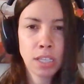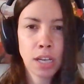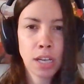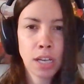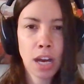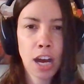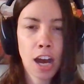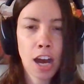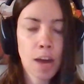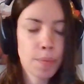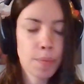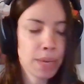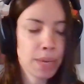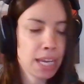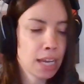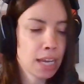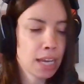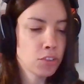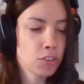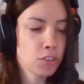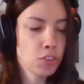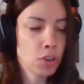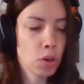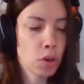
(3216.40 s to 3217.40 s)

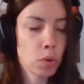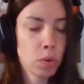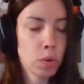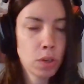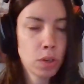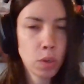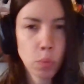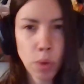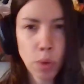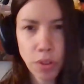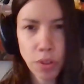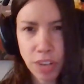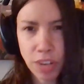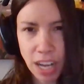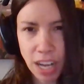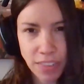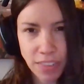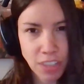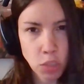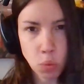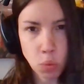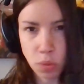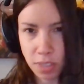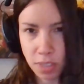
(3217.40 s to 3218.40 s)
And so whether or not
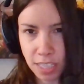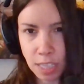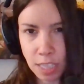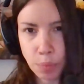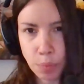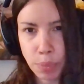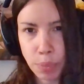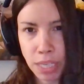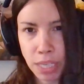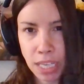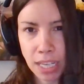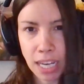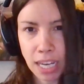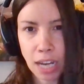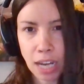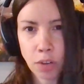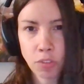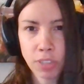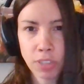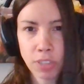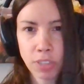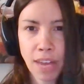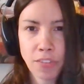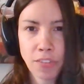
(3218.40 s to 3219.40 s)
this was the peak, I
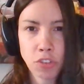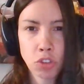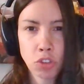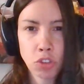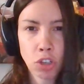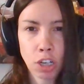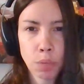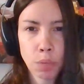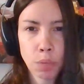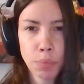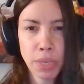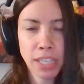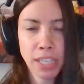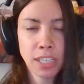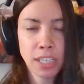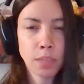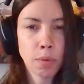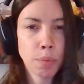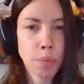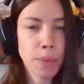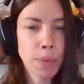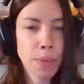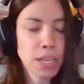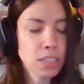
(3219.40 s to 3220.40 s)
don't really have a strong opinion.
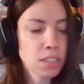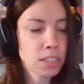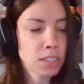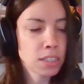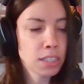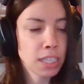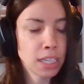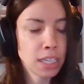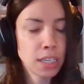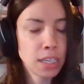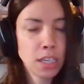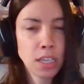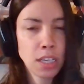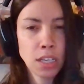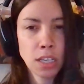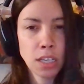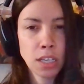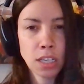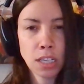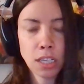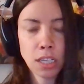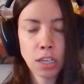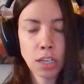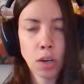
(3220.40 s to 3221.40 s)
But basically,
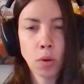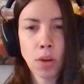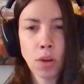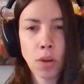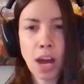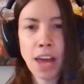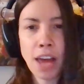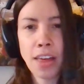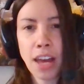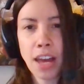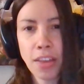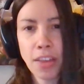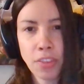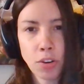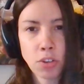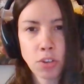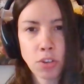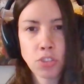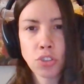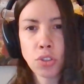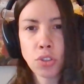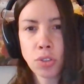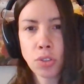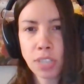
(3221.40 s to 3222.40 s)
you know, there are
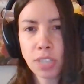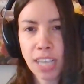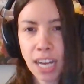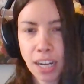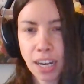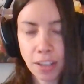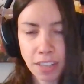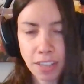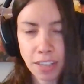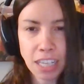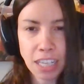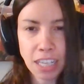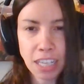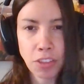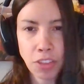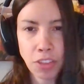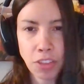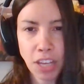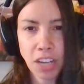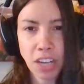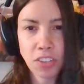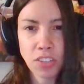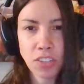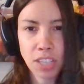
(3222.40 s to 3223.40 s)
certain kind of key
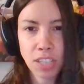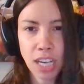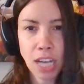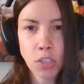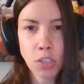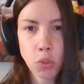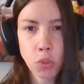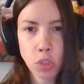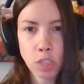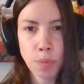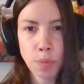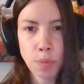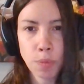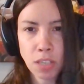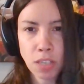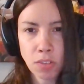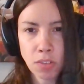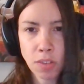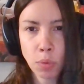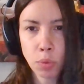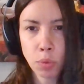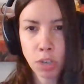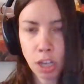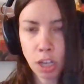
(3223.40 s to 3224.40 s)
things that got too expensive
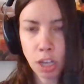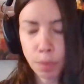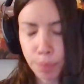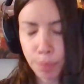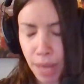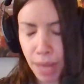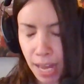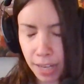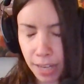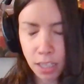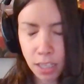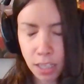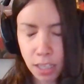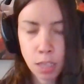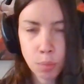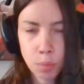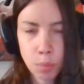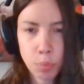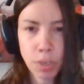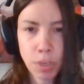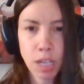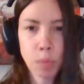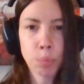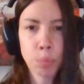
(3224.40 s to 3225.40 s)
that will come back.
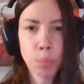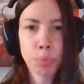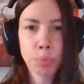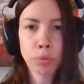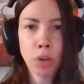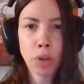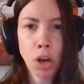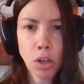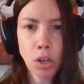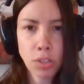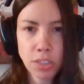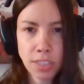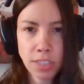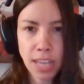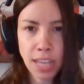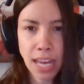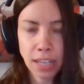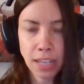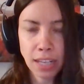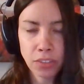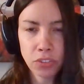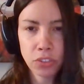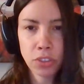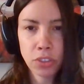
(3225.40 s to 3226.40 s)
But in a broad
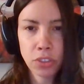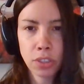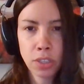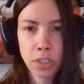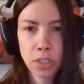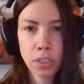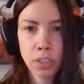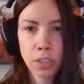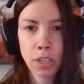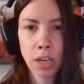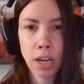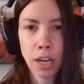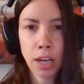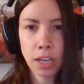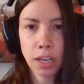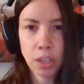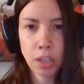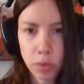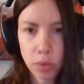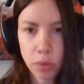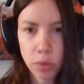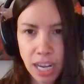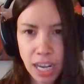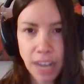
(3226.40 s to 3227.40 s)
sense, you
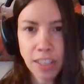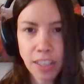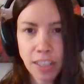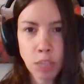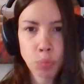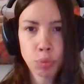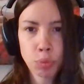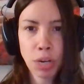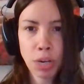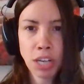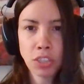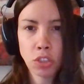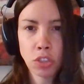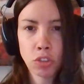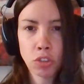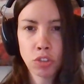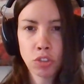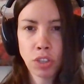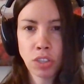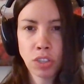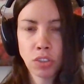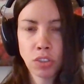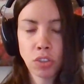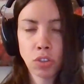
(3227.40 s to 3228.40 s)
know, a lot of these price
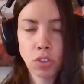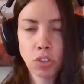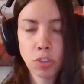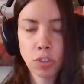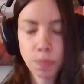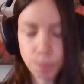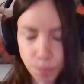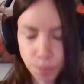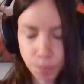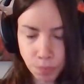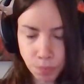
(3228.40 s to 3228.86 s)
increases,